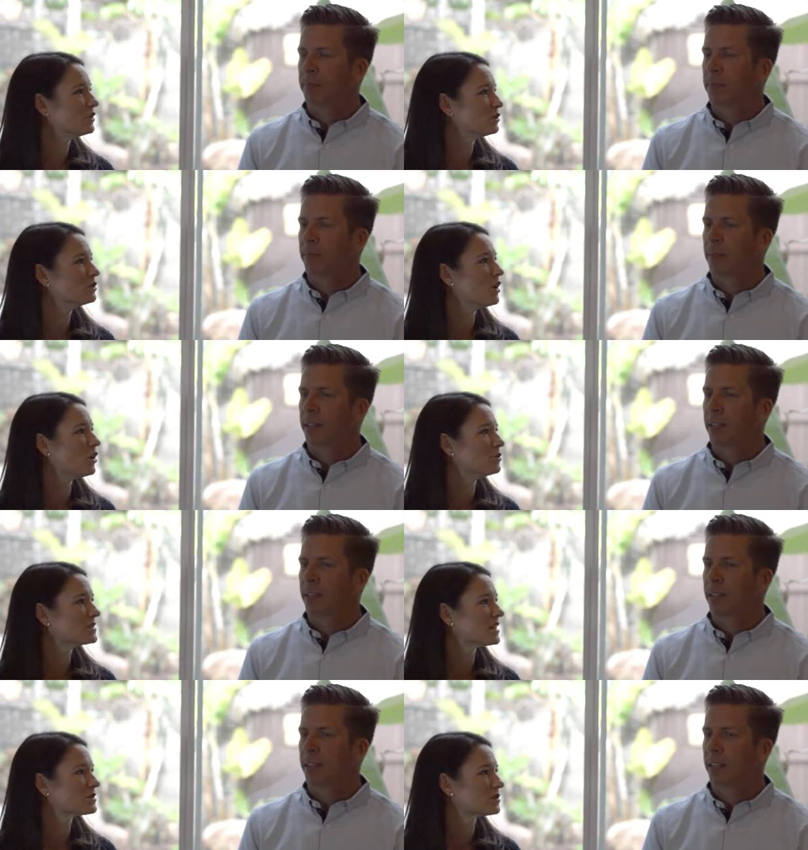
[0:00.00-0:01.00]
Speaker 1: Google
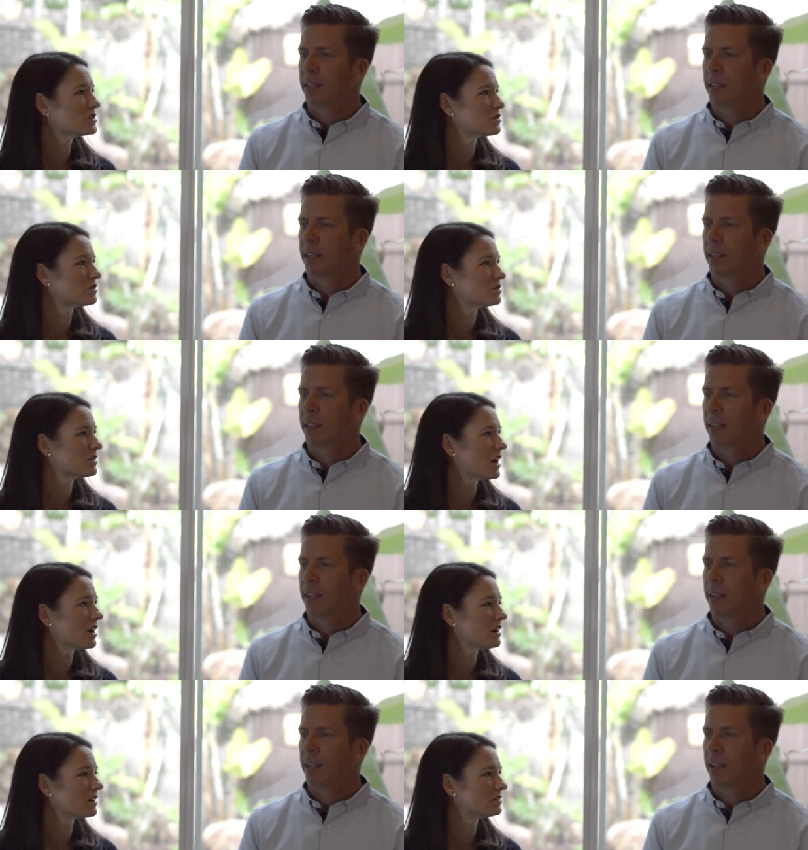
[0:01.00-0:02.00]
Homes as we do
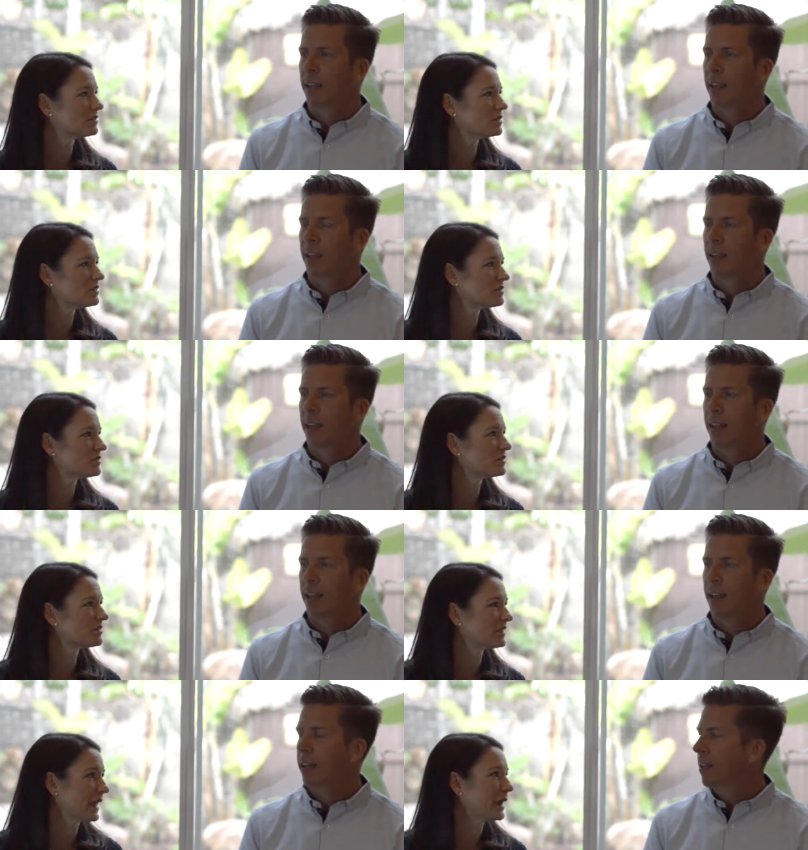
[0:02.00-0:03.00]
uh,
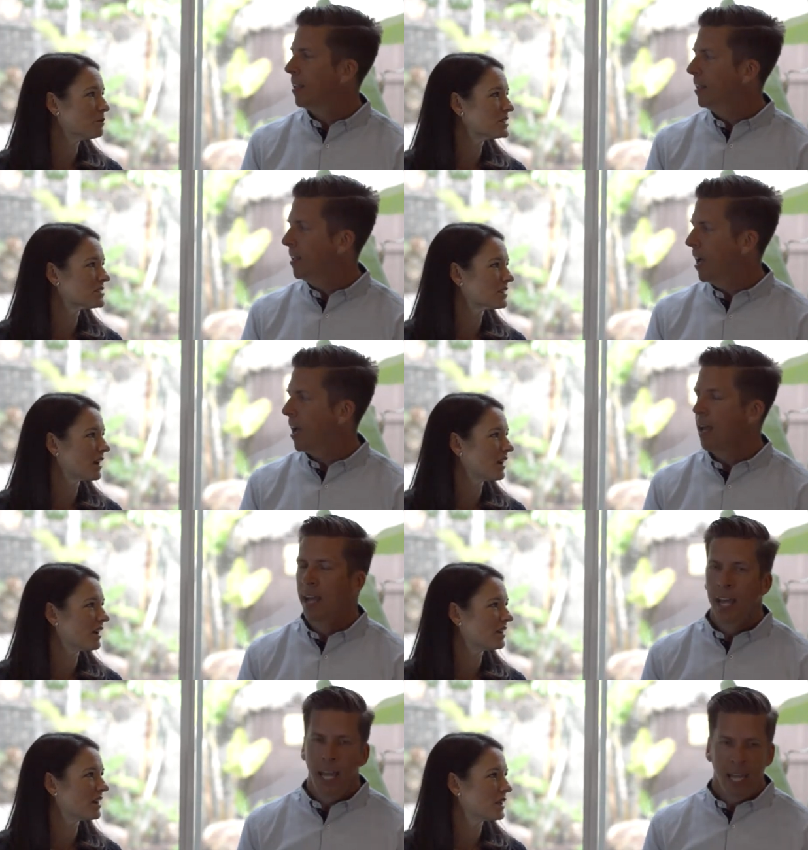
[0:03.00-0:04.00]
lamps,
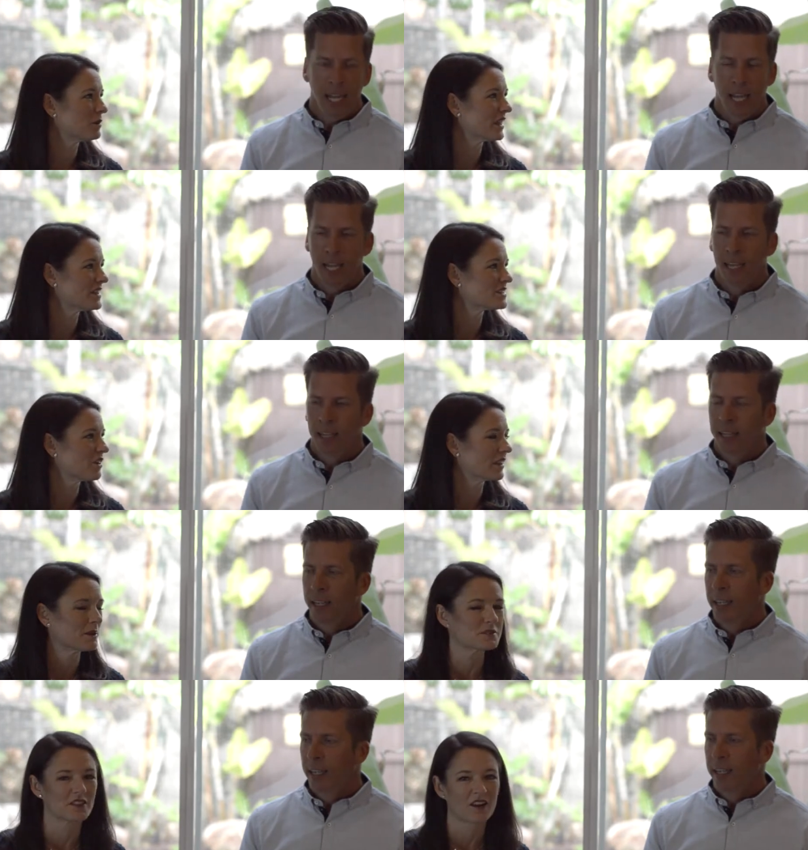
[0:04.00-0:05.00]
yeah. uh, Himalayan salt
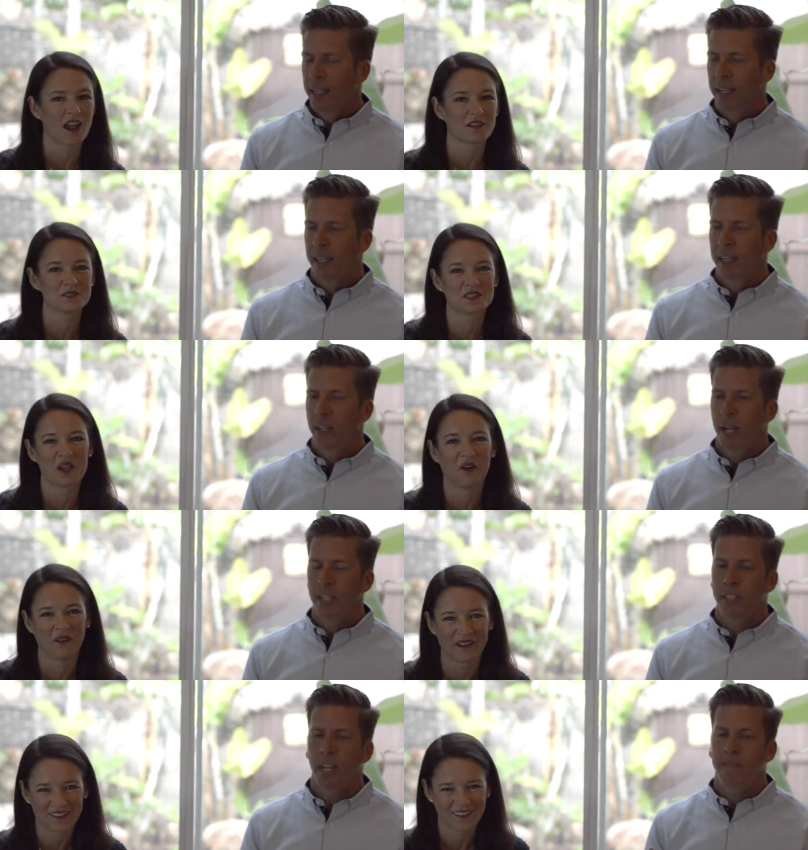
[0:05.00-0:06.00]
lamps in our house. So. I
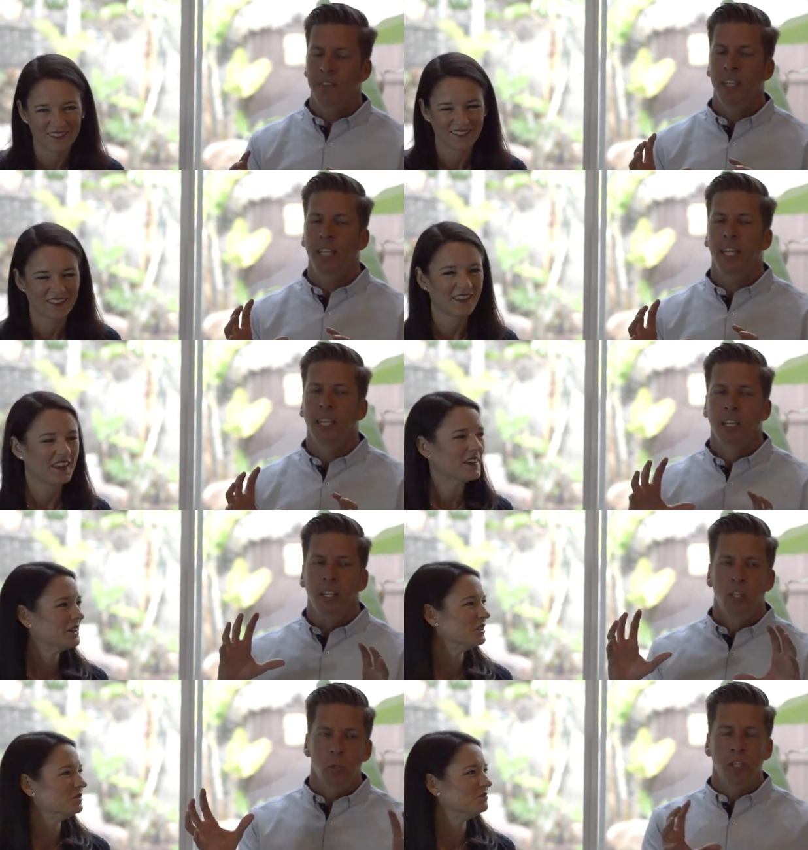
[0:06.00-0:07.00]
just
Speaker 2: I feel like
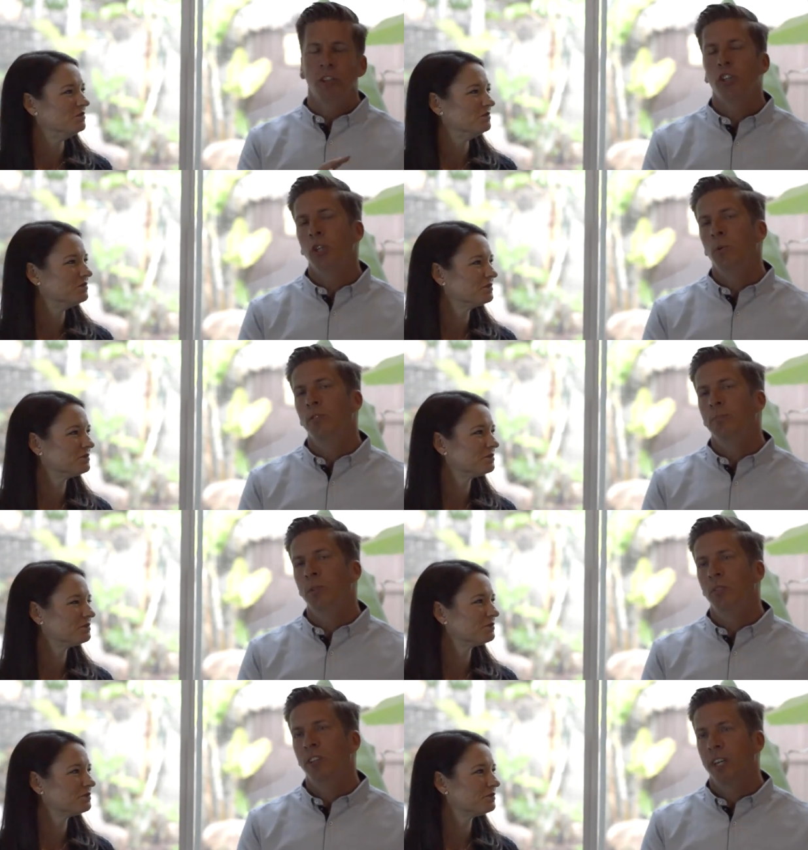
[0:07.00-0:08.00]
you can choose
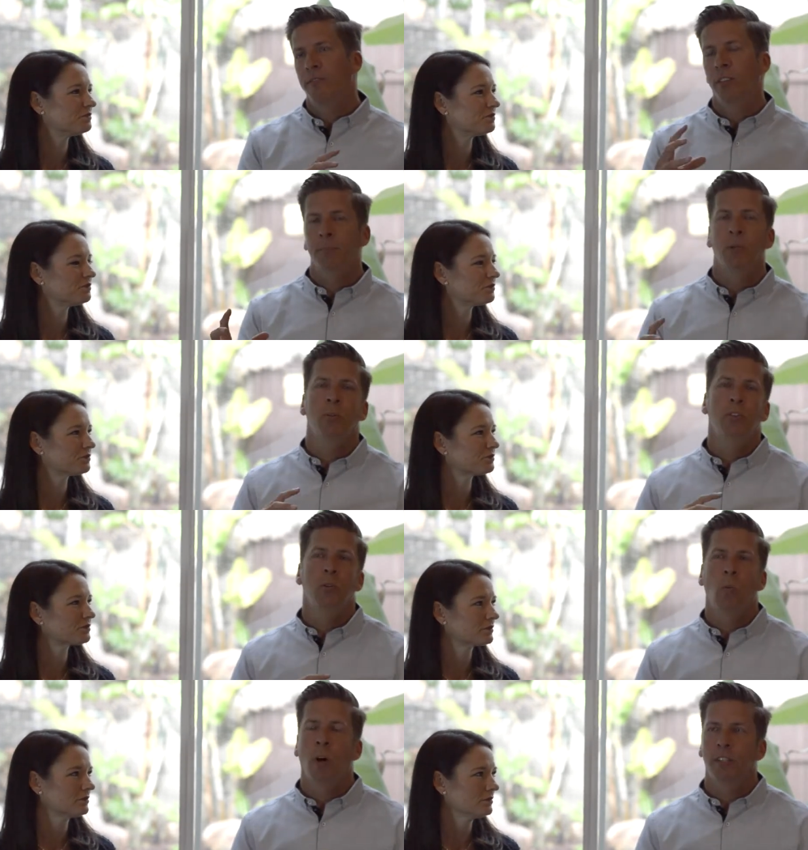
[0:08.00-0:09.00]
music for the mood
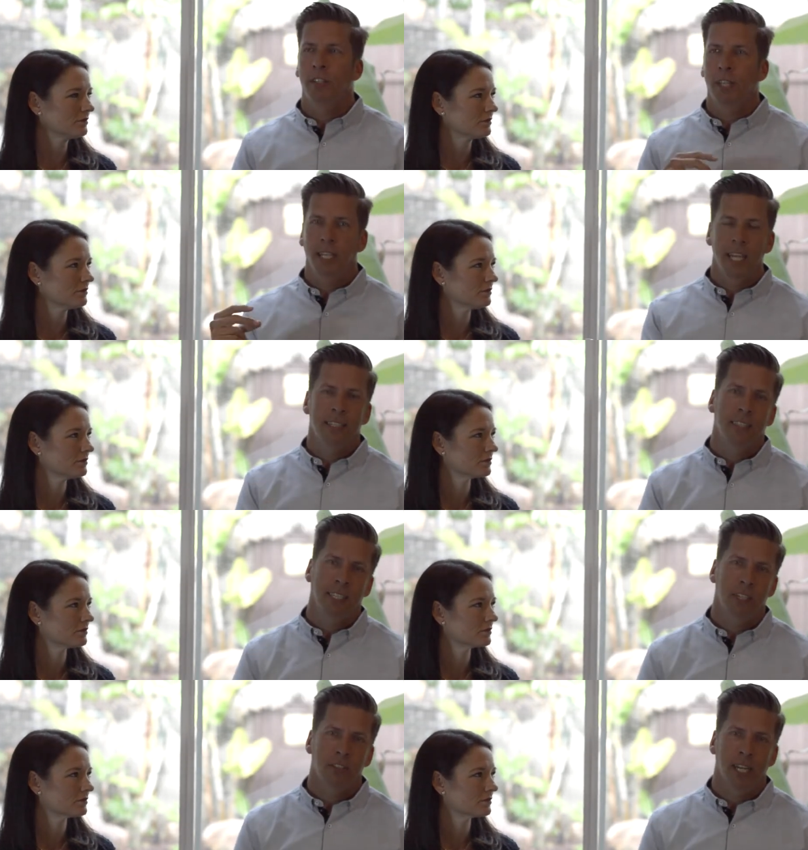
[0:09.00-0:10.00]
you want to like
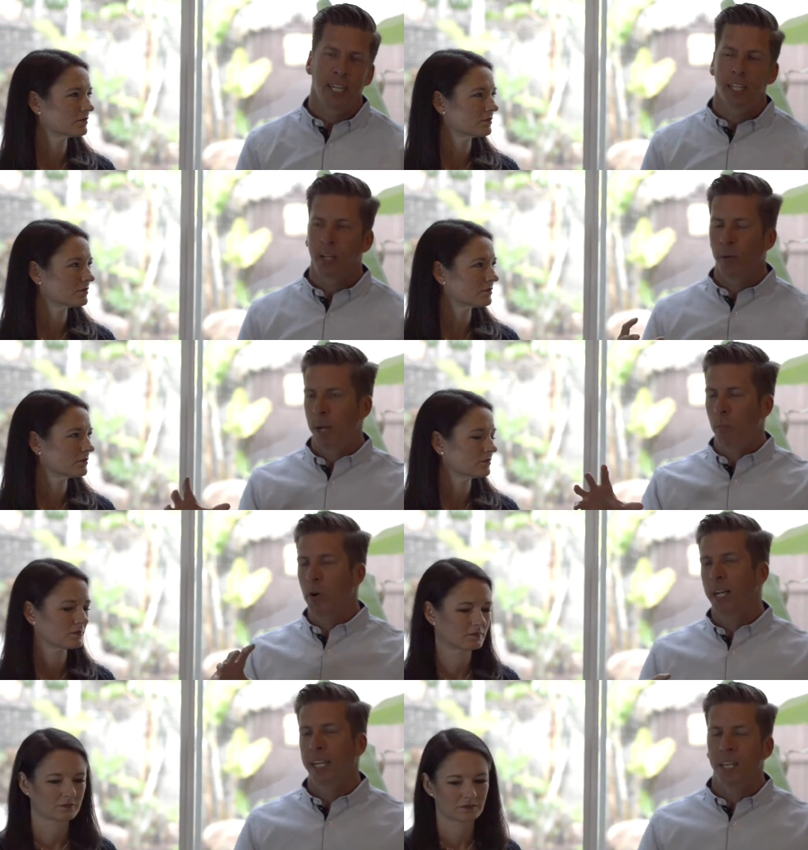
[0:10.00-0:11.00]
instantly create. You know, when I'm
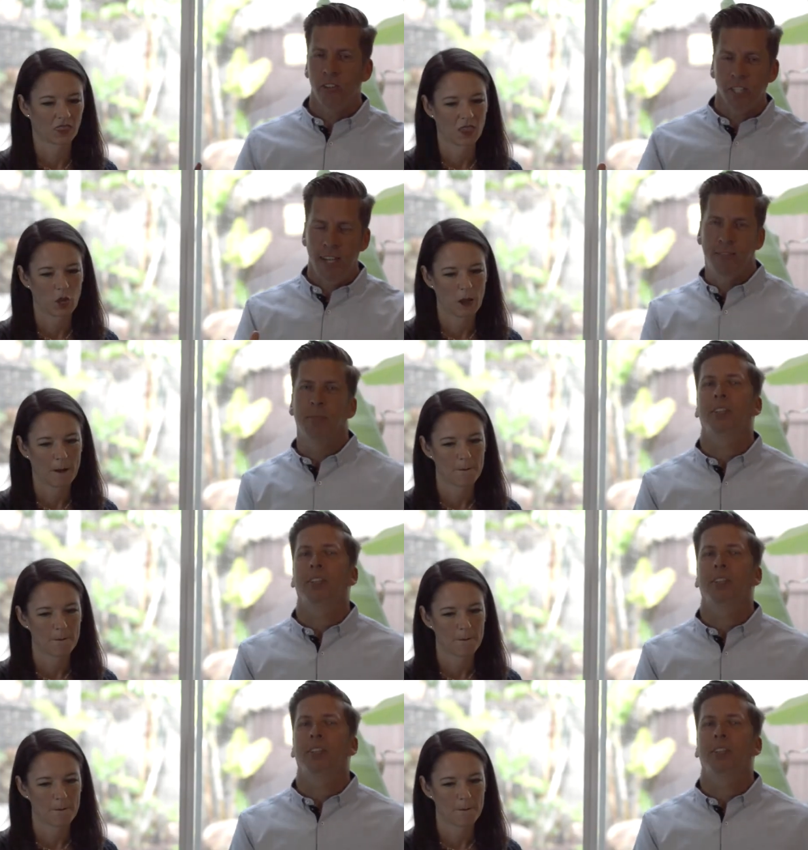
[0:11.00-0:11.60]
working, I usually have some